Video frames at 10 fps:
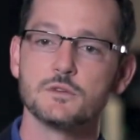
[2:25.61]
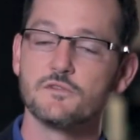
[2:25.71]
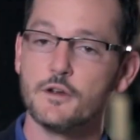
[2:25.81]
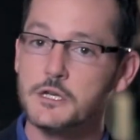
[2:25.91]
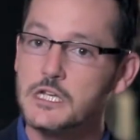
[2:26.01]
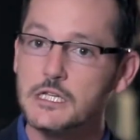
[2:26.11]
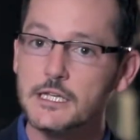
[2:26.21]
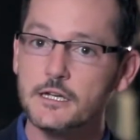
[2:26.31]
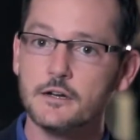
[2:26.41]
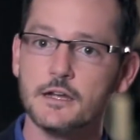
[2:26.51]
It was very
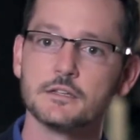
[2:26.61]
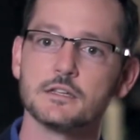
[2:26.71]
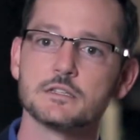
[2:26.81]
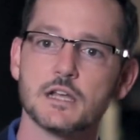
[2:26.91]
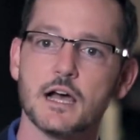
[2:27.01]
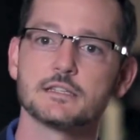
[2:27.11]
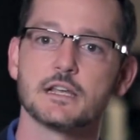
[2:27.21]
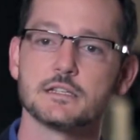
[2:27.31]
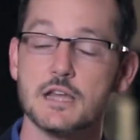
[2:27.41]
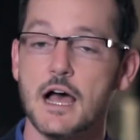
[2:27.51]
clear and concise
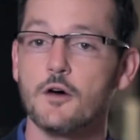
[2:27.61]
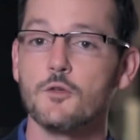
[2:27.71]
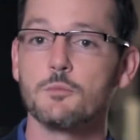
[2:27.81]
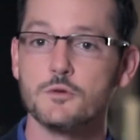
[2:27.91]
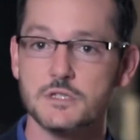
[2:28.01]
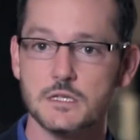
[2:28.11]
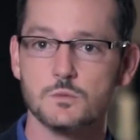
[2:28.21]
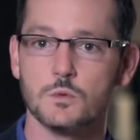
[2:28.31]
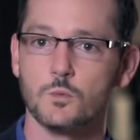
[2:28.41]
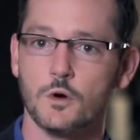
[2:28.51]
as to how the process
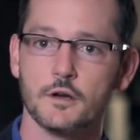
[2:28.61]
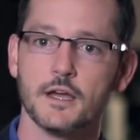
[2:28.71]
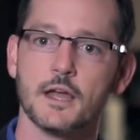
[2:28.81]
would work,